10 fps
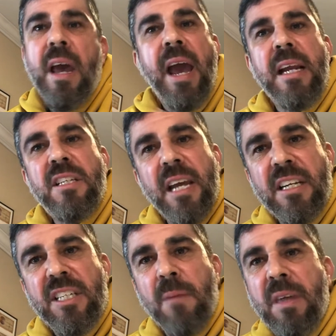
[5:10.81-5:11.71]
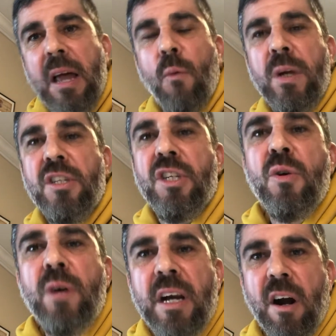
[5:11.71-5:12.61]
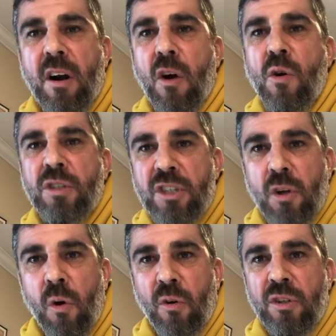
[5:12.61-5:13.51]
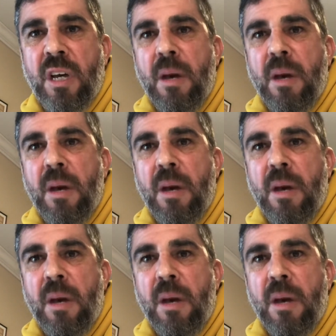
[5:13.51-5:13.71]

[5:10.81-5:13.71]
And it's, it's something that we do in our own souls,